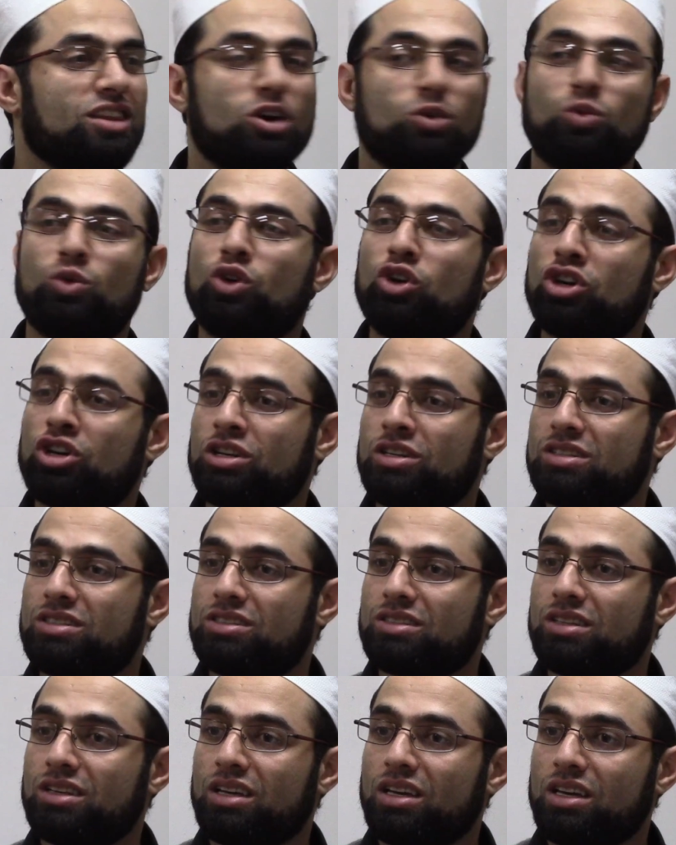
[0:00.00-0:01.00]
The
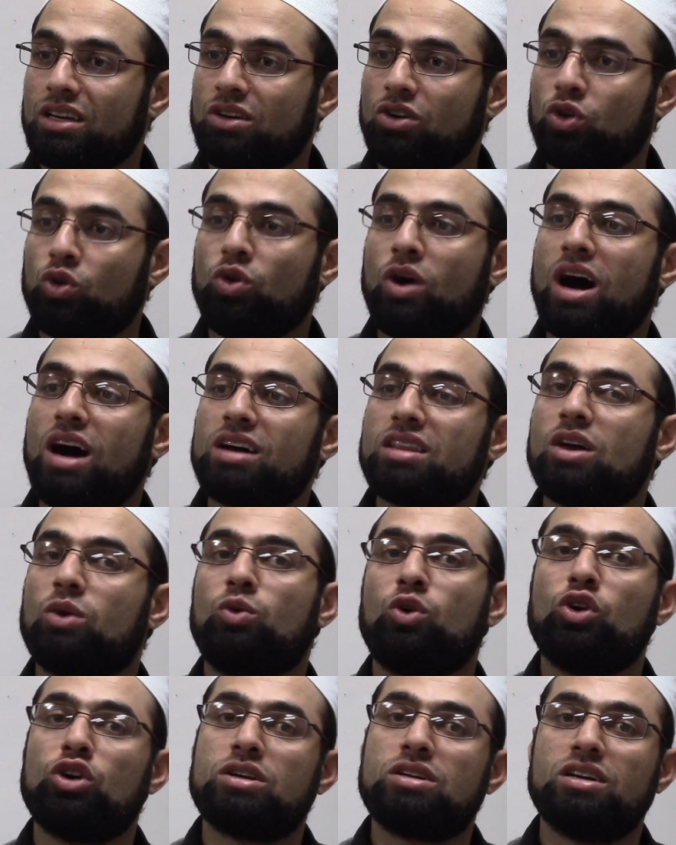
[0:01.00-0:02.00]
warned. Who are the
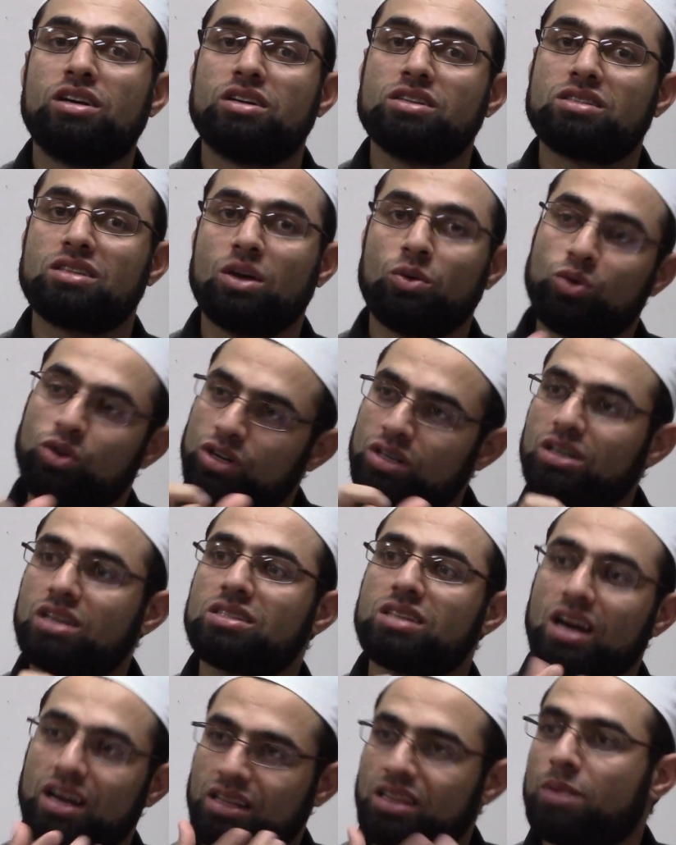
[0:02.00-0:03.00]
warners? The
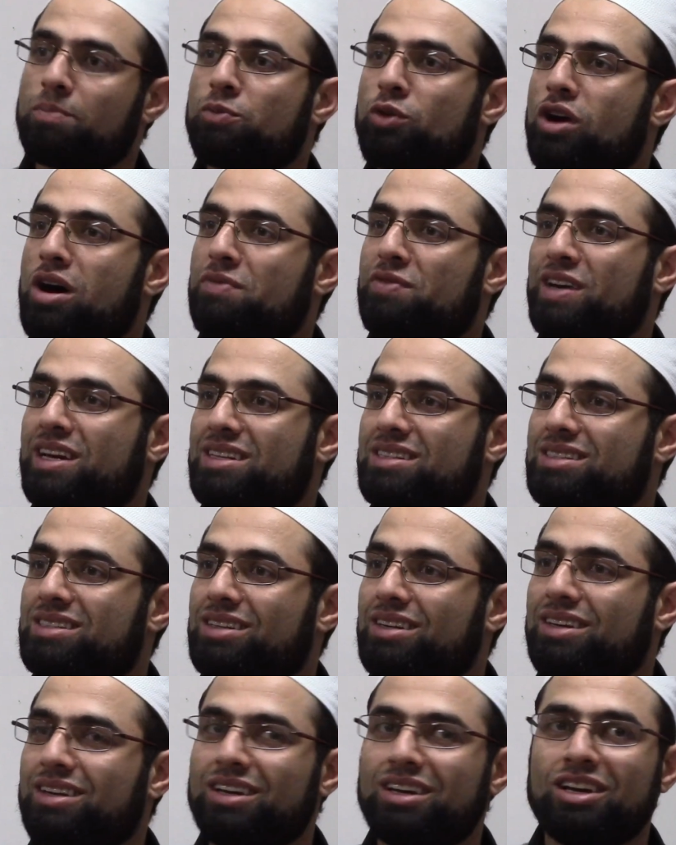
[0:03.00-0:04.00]
warners are the
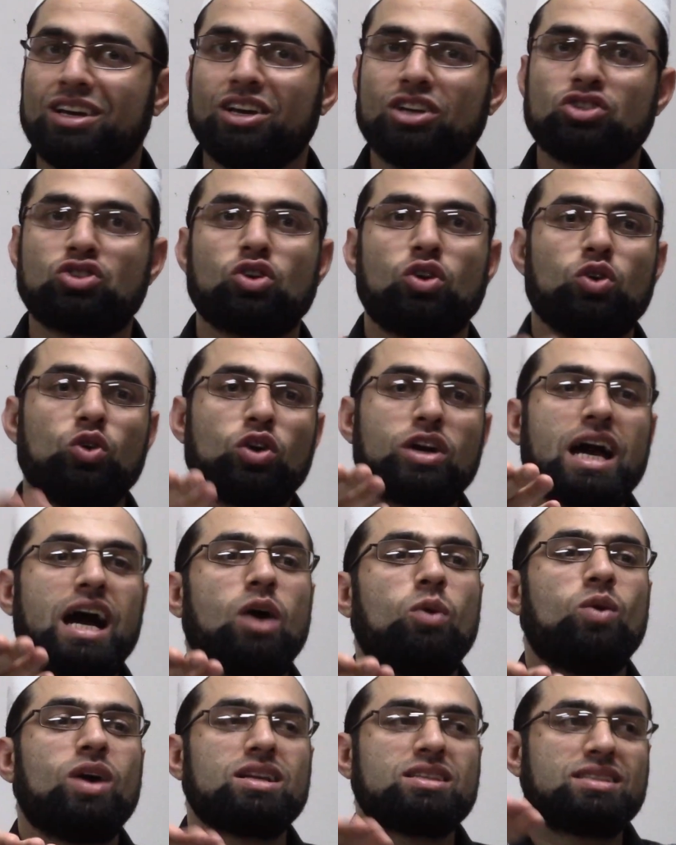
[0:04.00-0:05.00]
prophets. So look
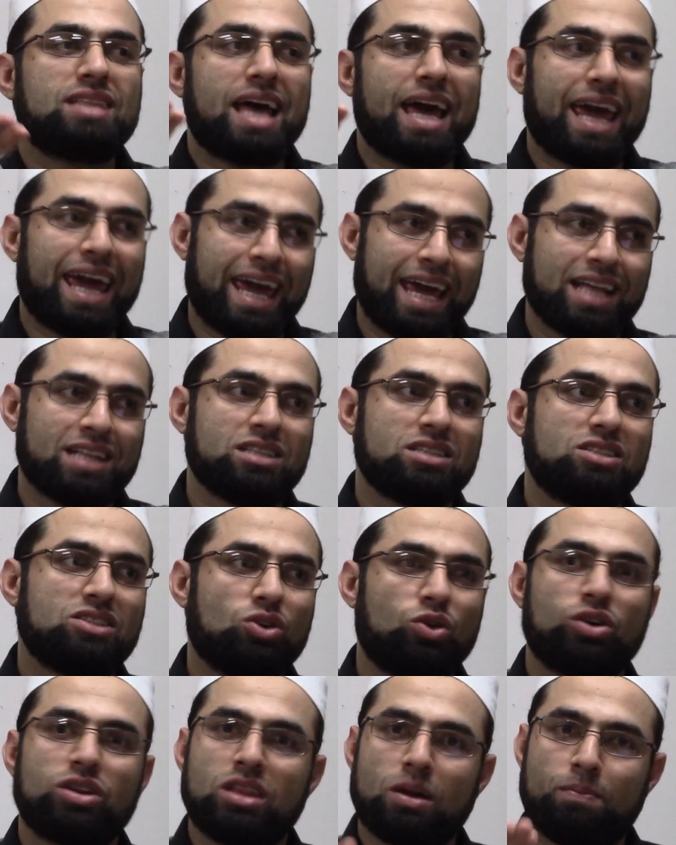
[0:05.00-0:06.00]
how was the
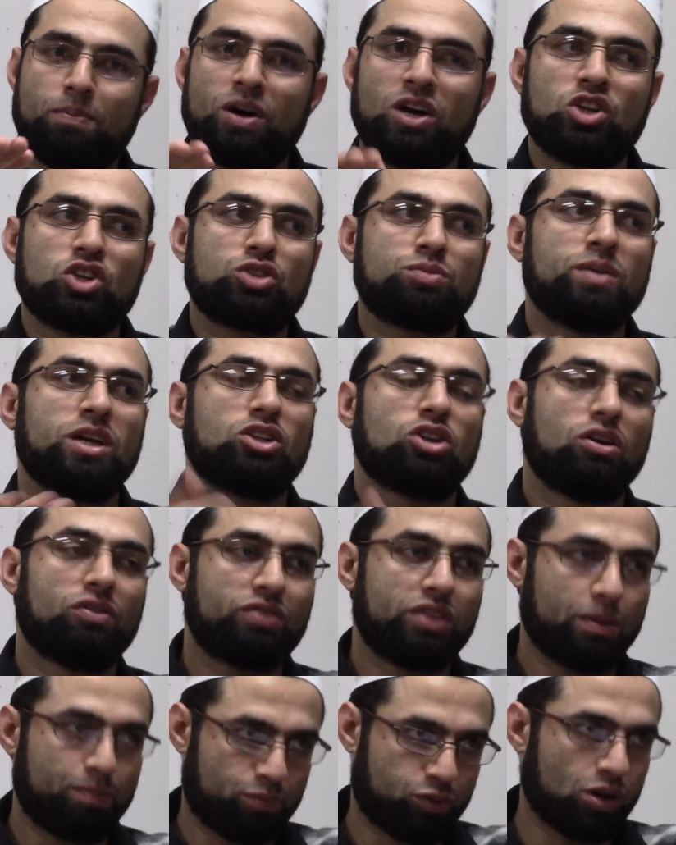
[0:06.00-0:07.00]
end or the punishment
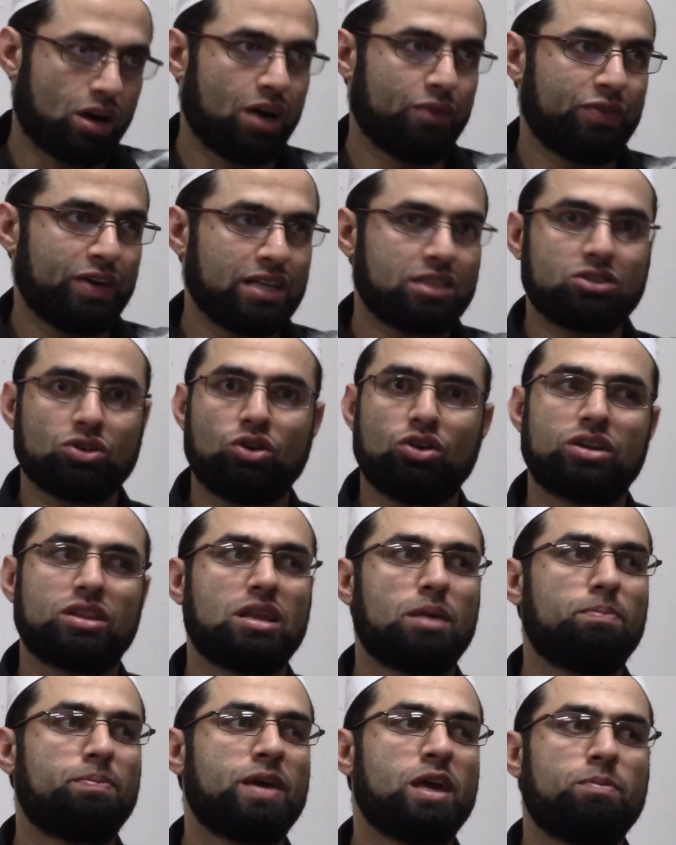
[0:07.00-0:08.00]
of the prophets or
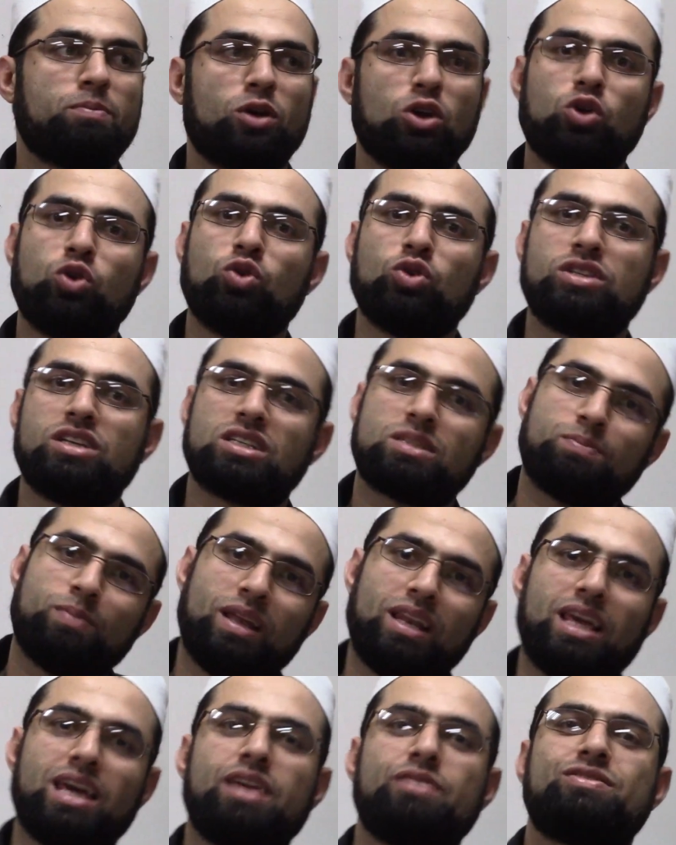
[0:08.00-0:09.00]
the people who
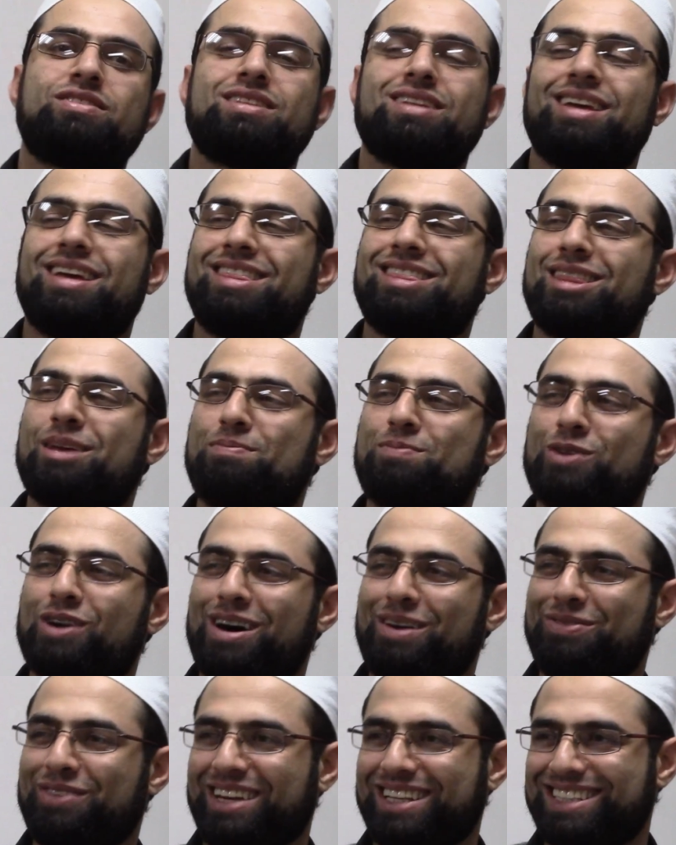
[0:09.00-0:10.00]
disbelieved in the
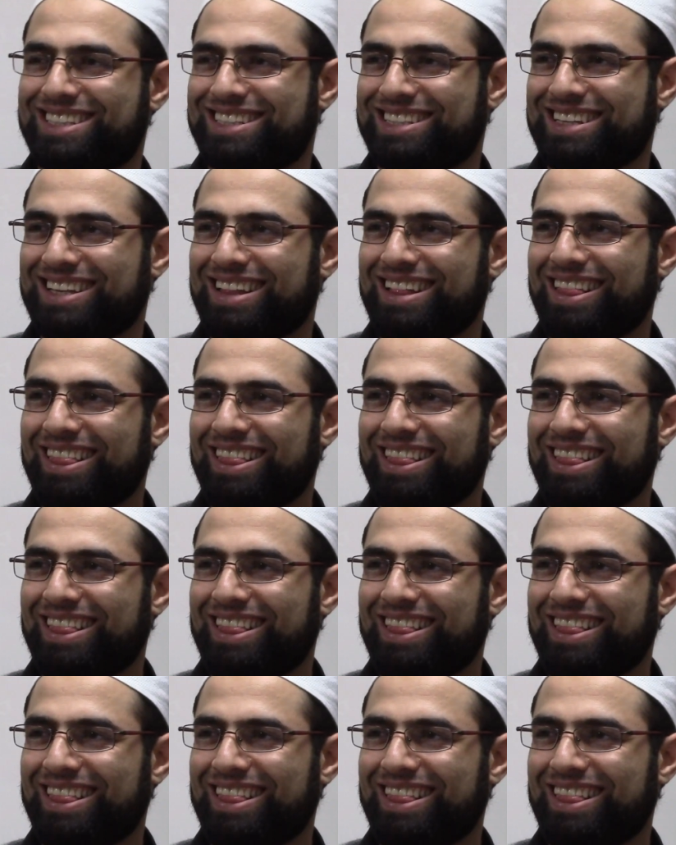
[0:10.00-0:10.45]
prophets.